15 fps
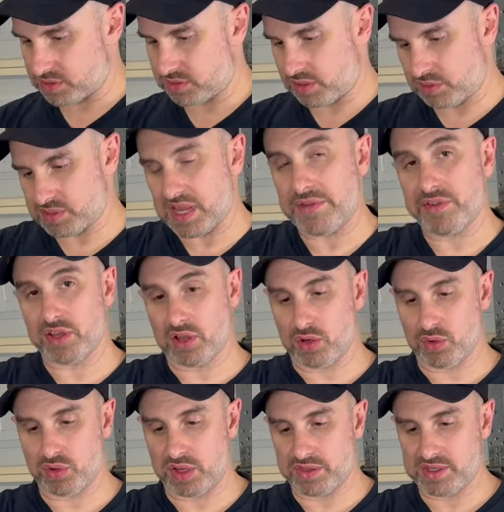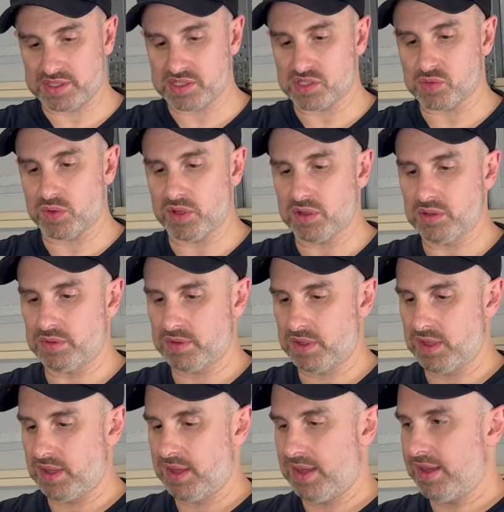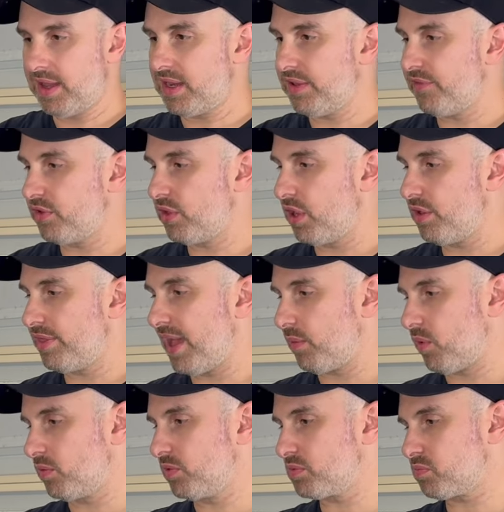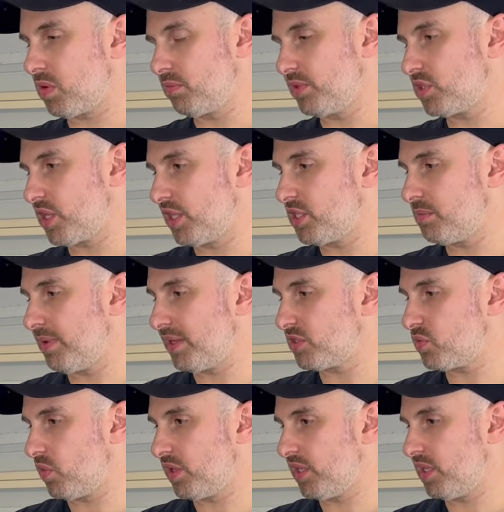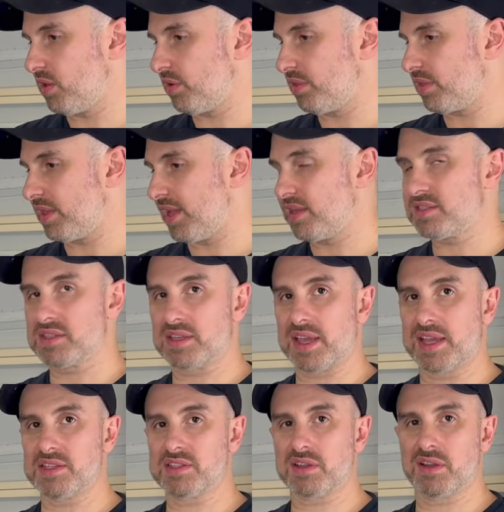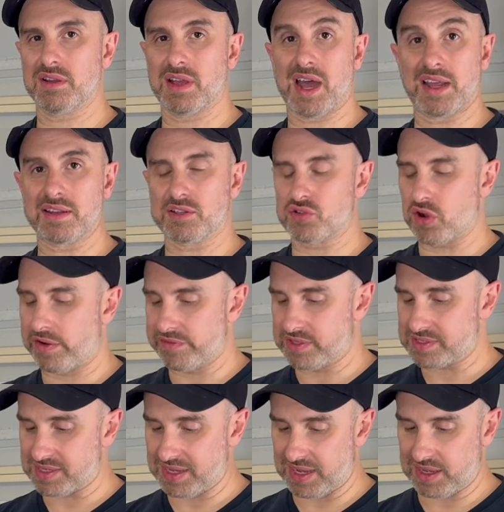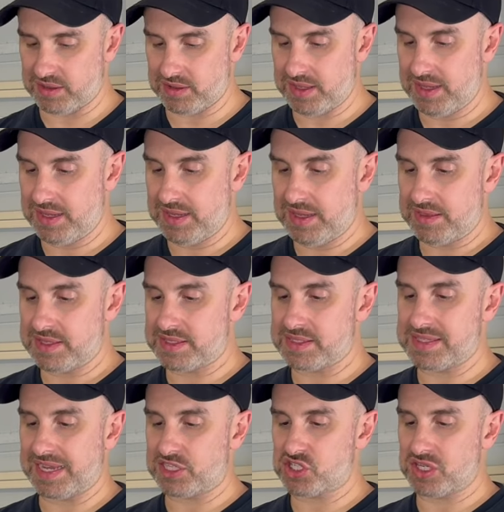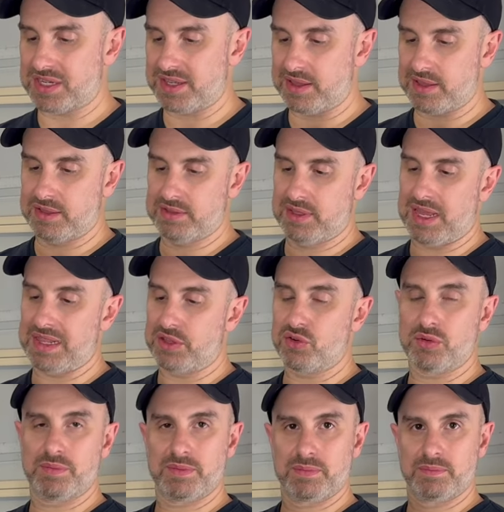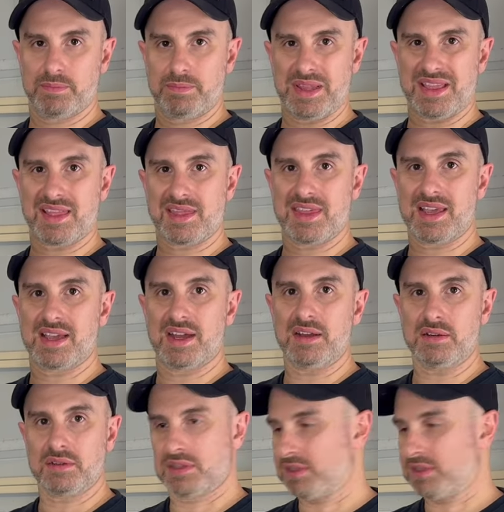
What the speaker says: I was having a look at this as well, and even though that one was probably changed about 20-odd thousand Ks ago, I hardly drive this car, this is actually a little bit thicker